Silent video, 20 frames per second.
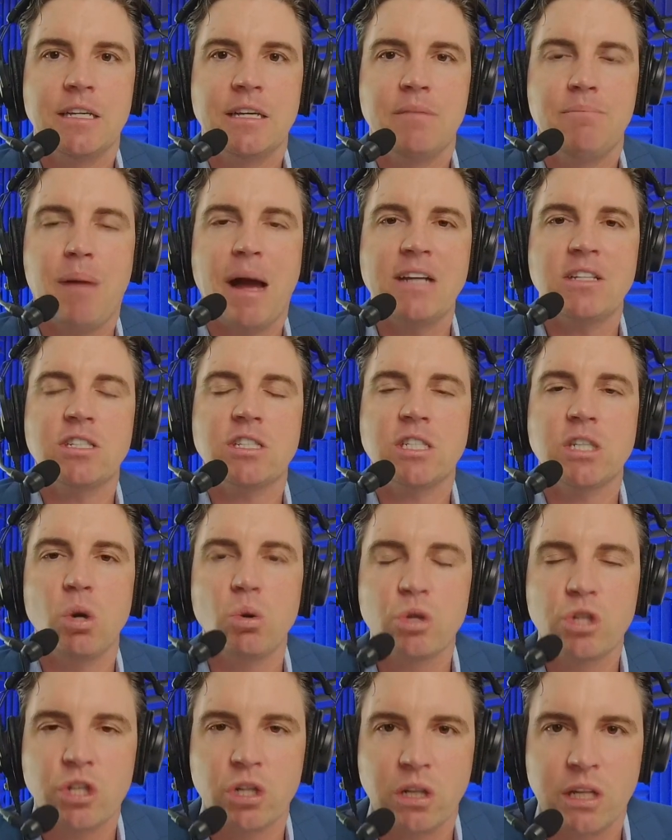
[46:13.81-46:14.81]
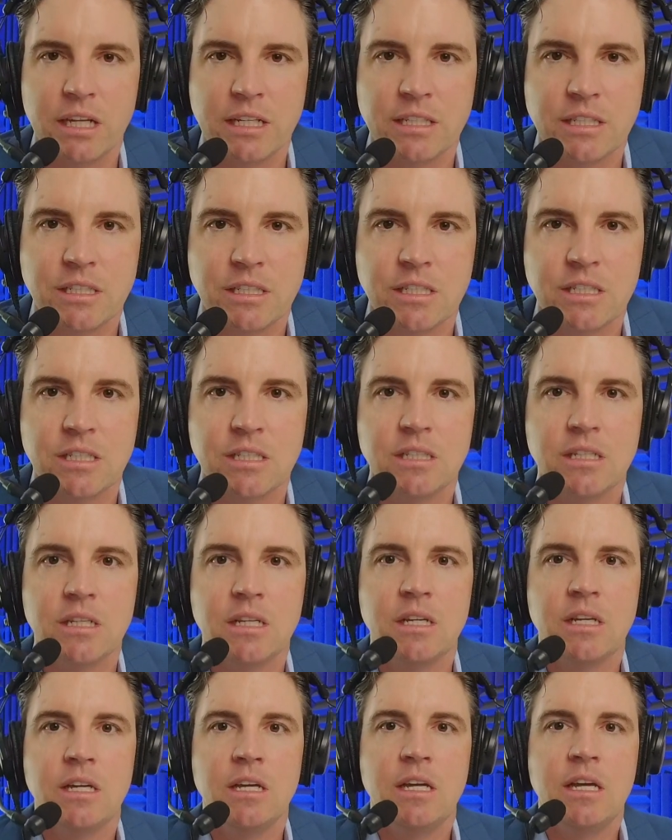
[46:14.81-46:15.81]
by socialists.
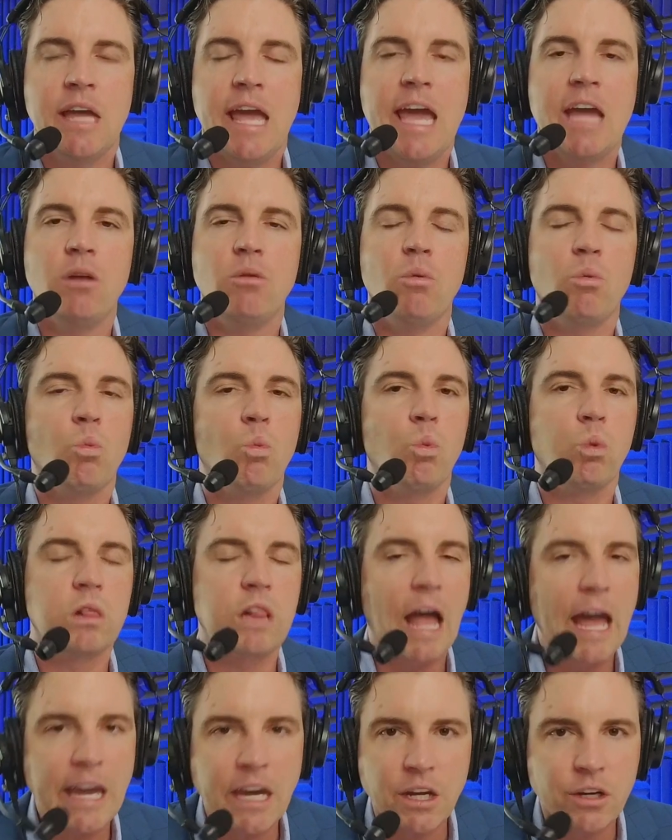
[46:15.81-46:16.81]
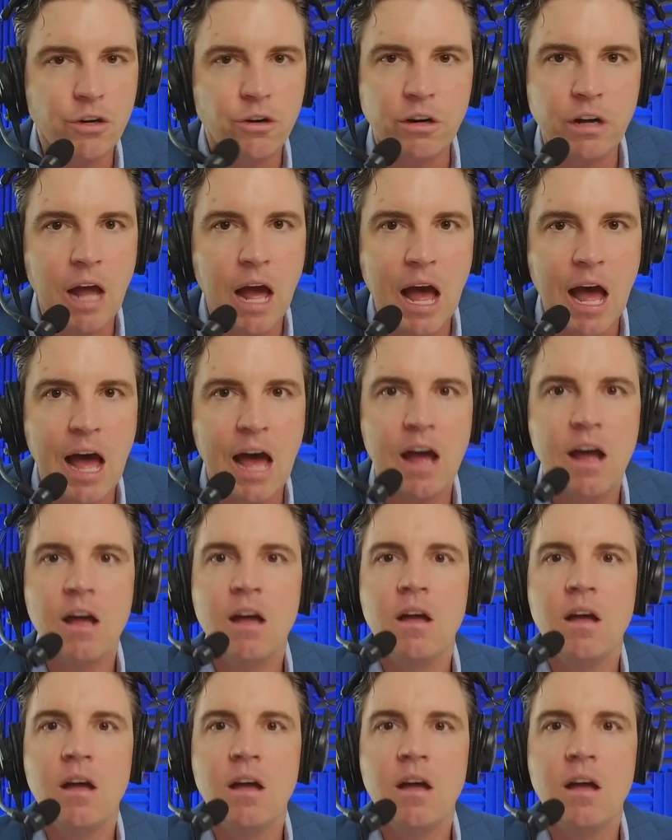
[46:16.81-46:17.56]
And like it or not,